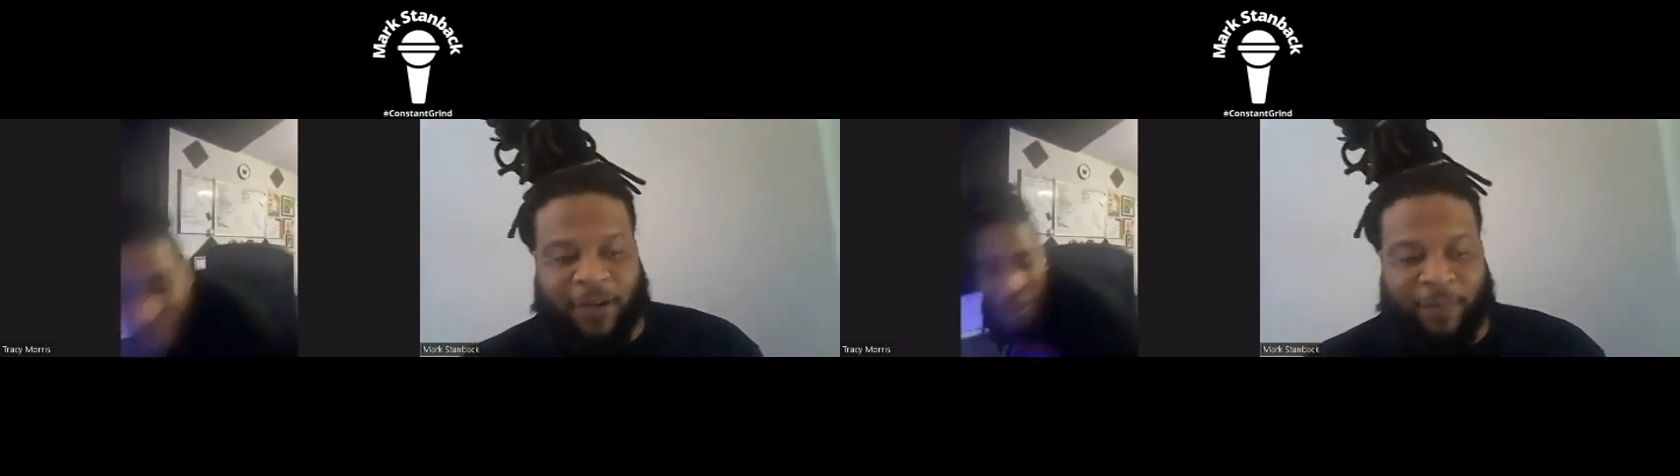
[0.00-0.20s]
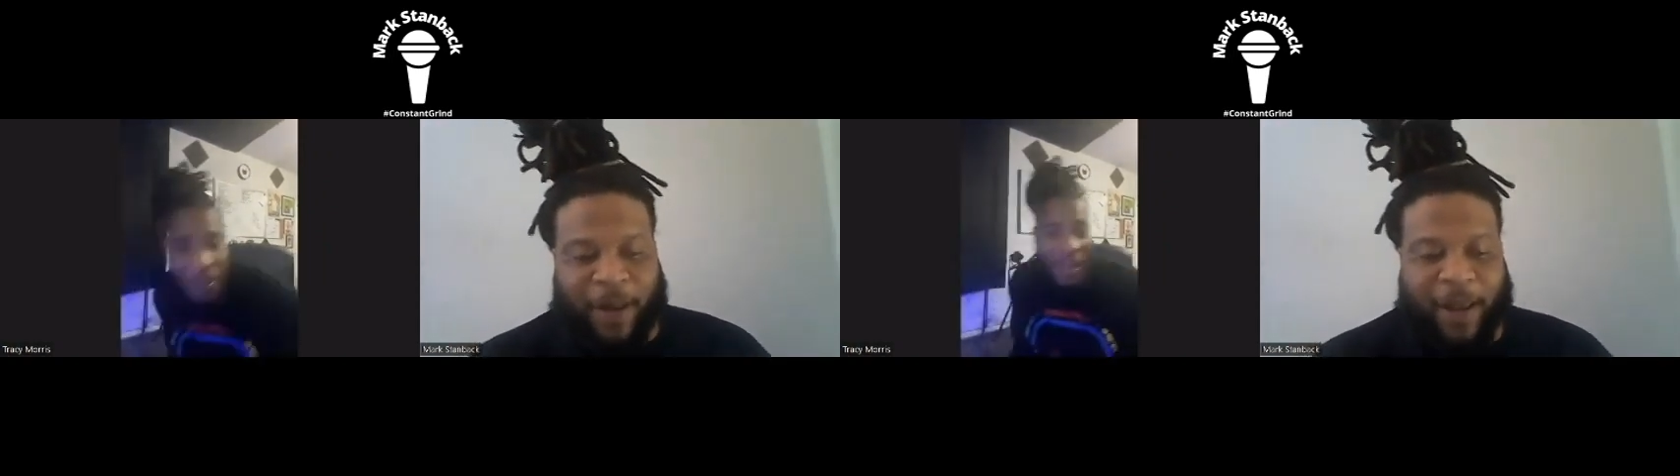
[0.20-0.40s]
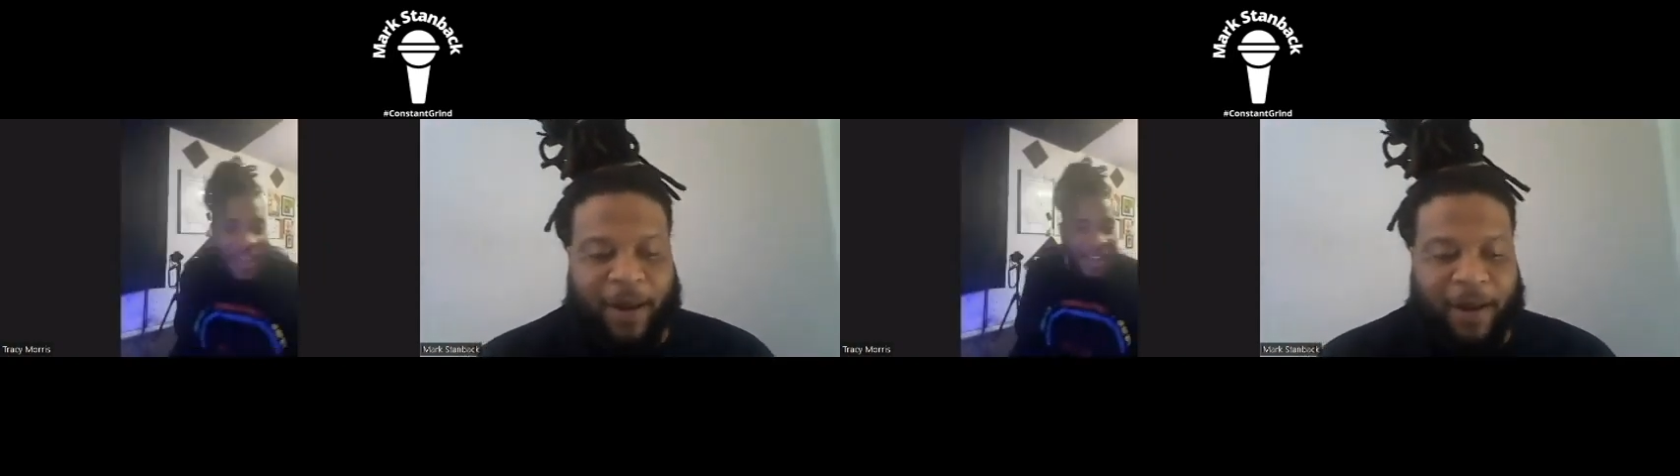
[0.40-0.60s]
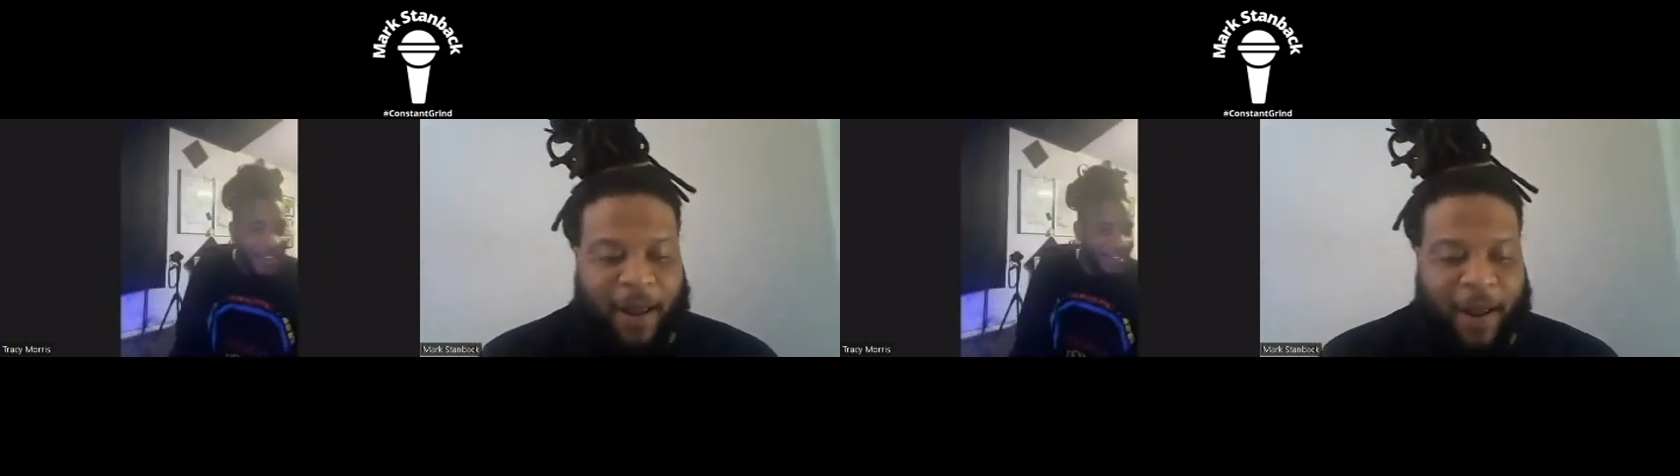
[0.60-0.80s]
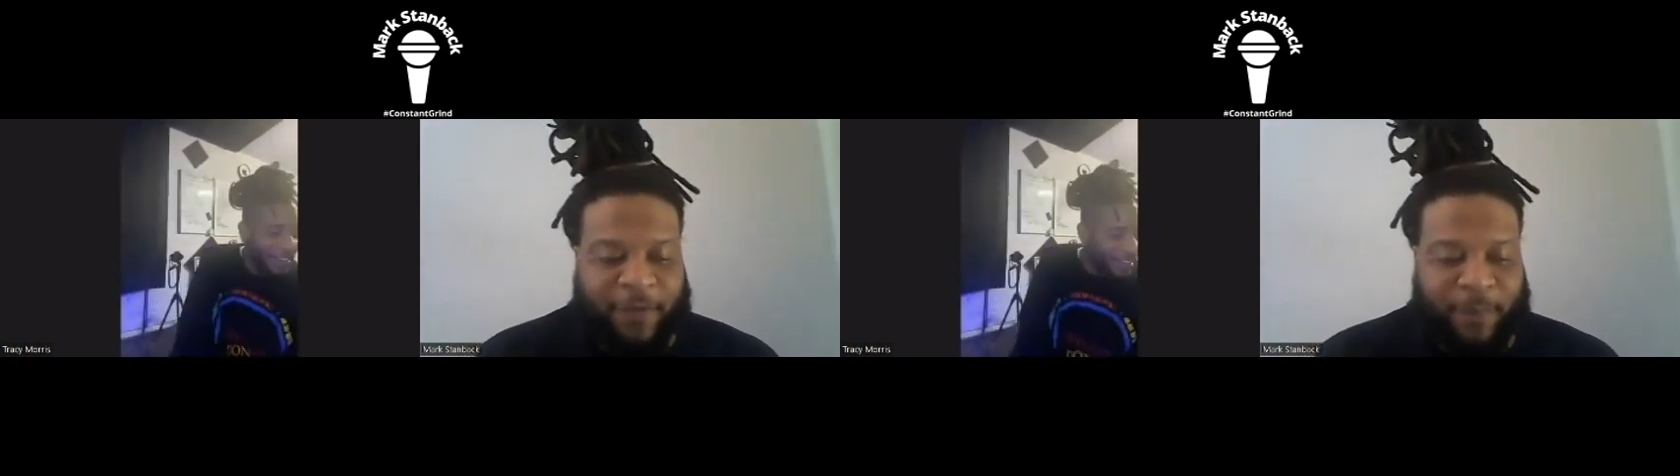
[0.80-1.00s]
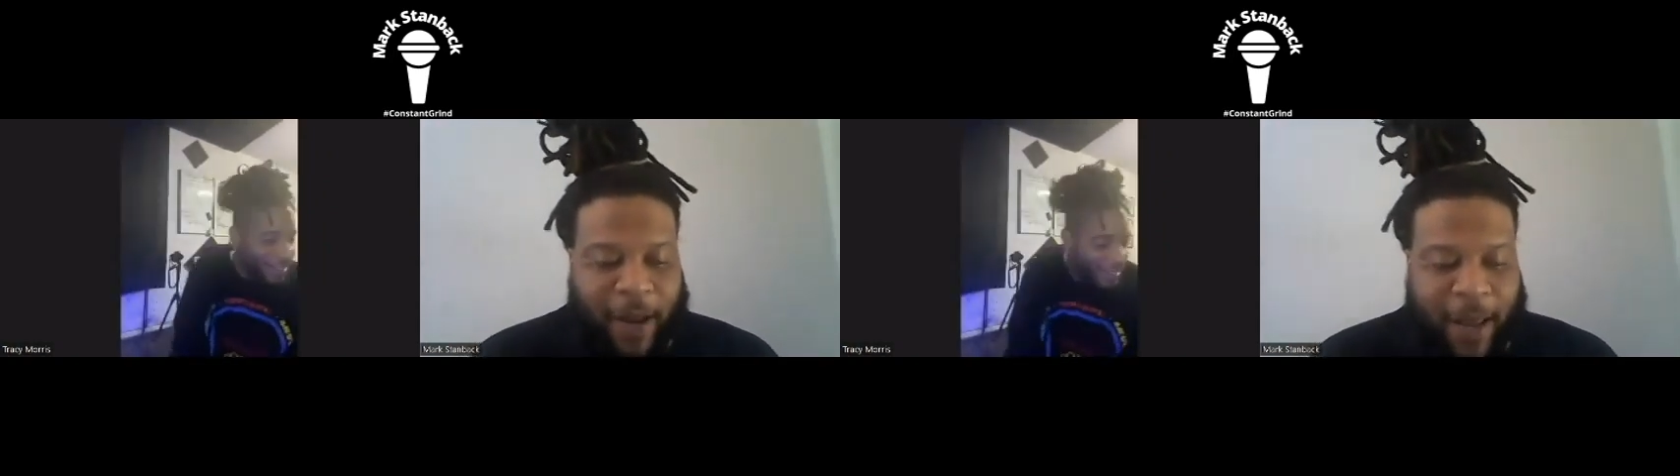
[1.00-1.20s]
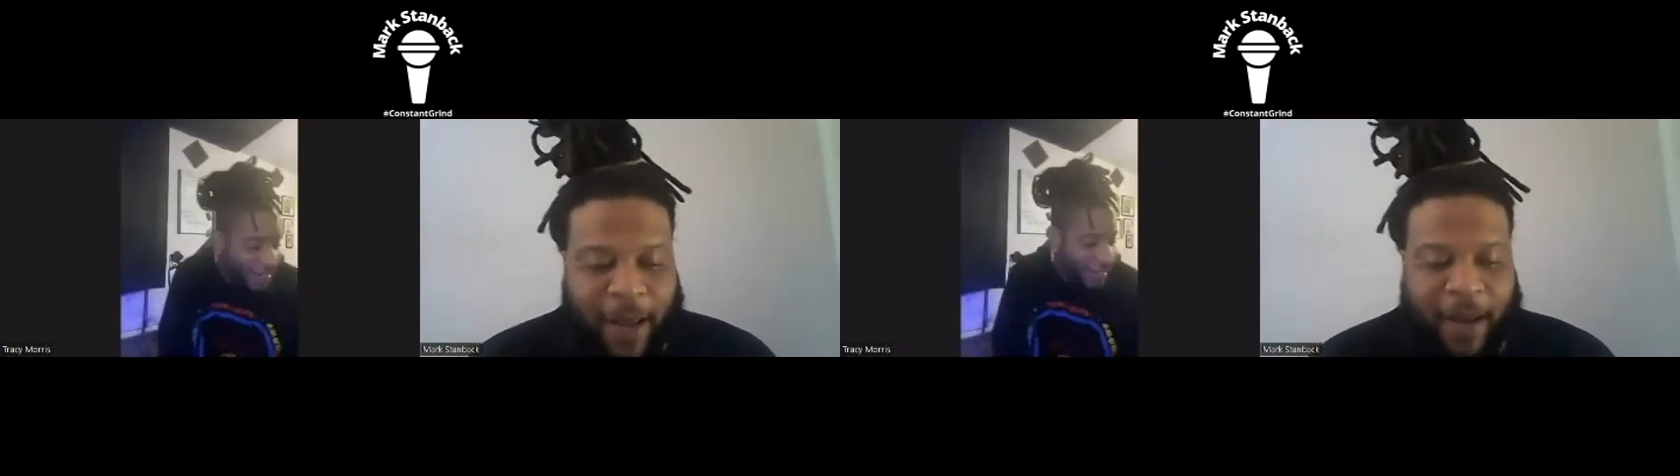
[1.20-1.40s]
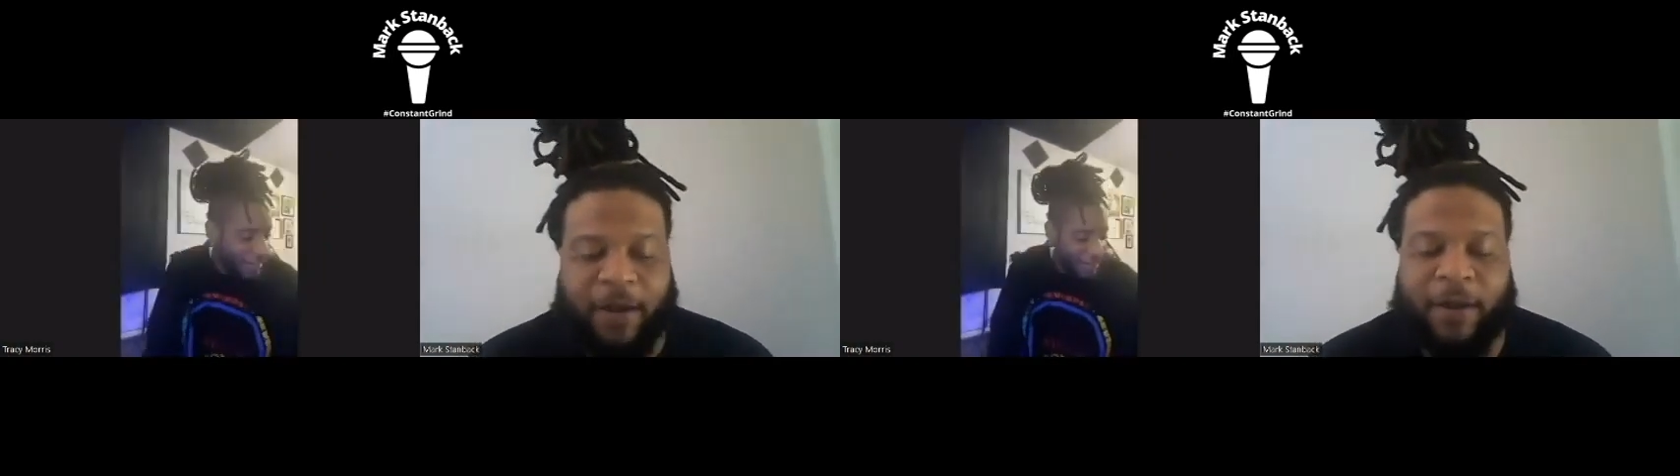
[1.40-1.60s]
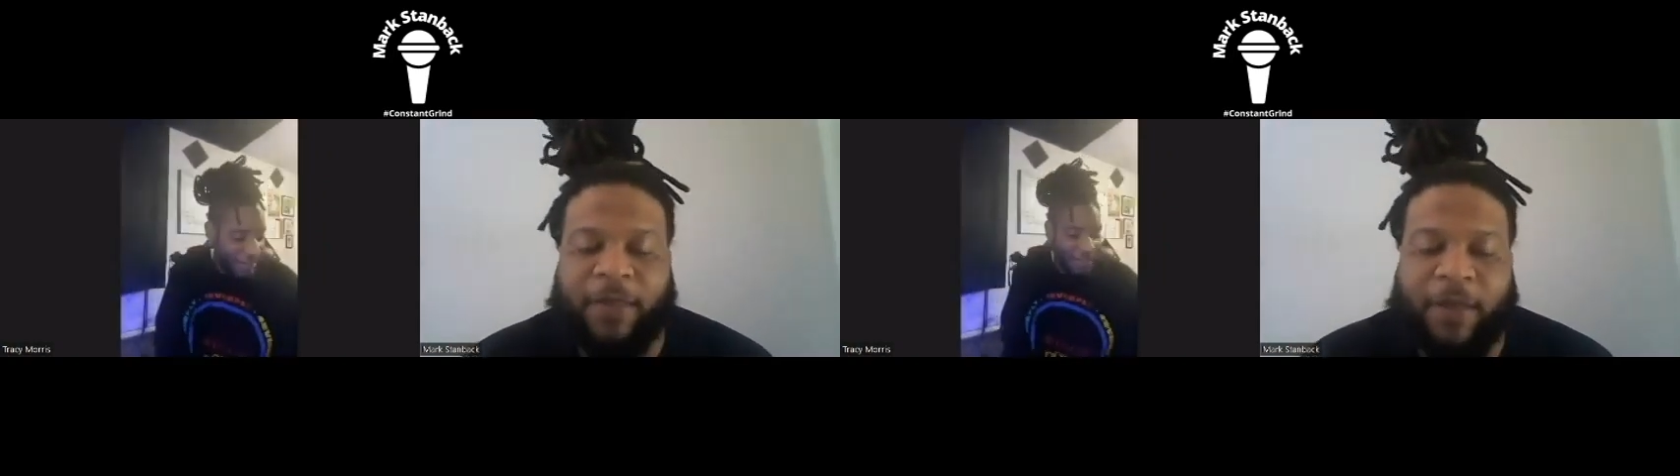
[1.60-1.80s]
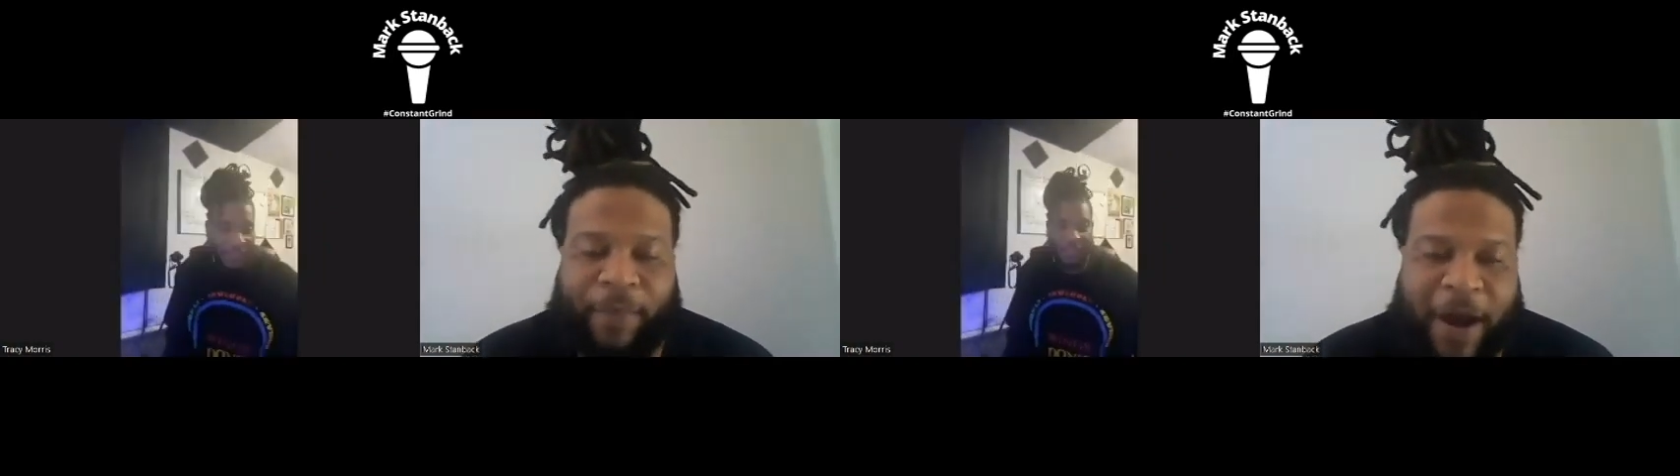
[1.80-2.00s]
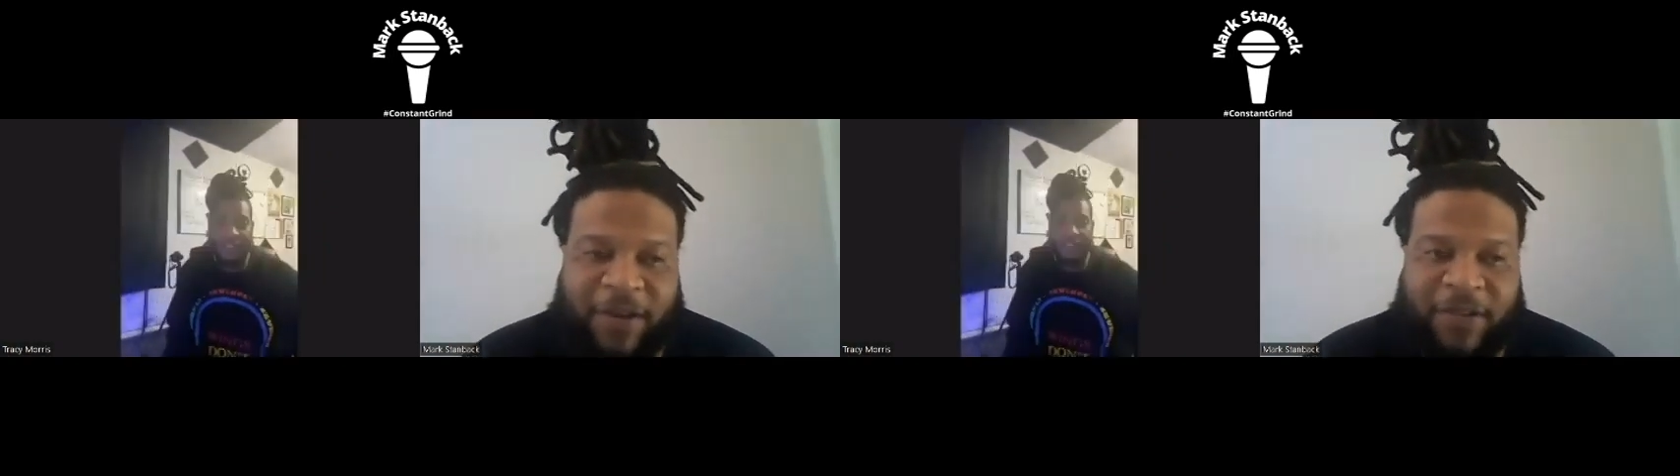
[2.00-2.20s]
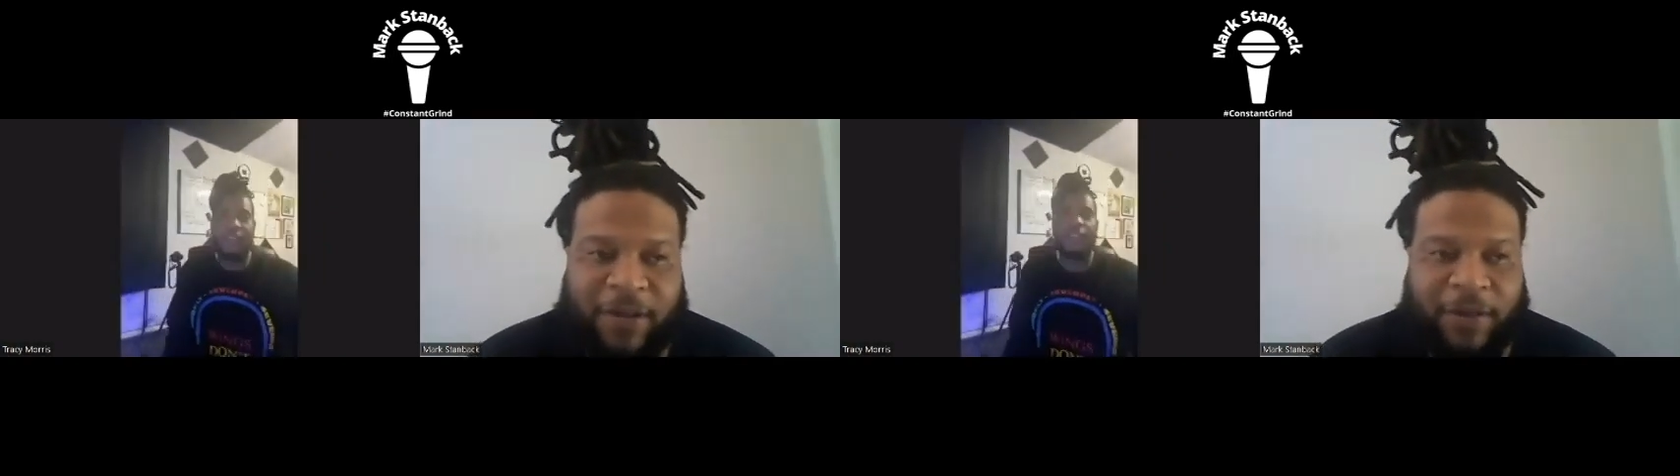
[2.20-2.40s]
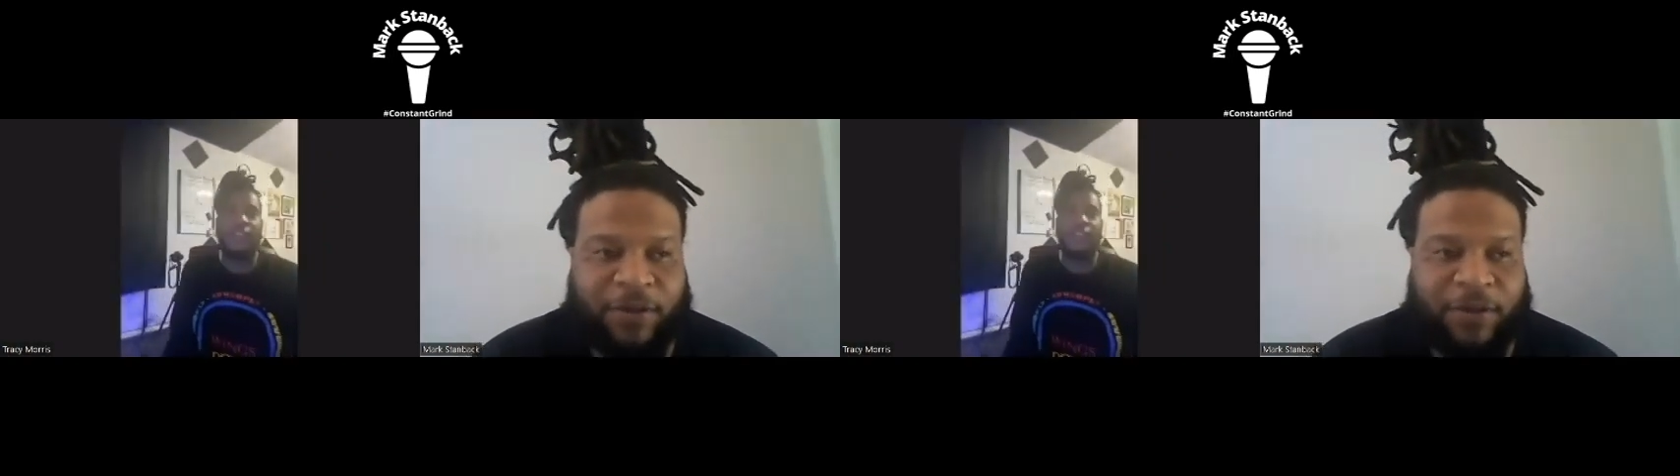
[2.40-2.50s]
uh, explain explain the passion,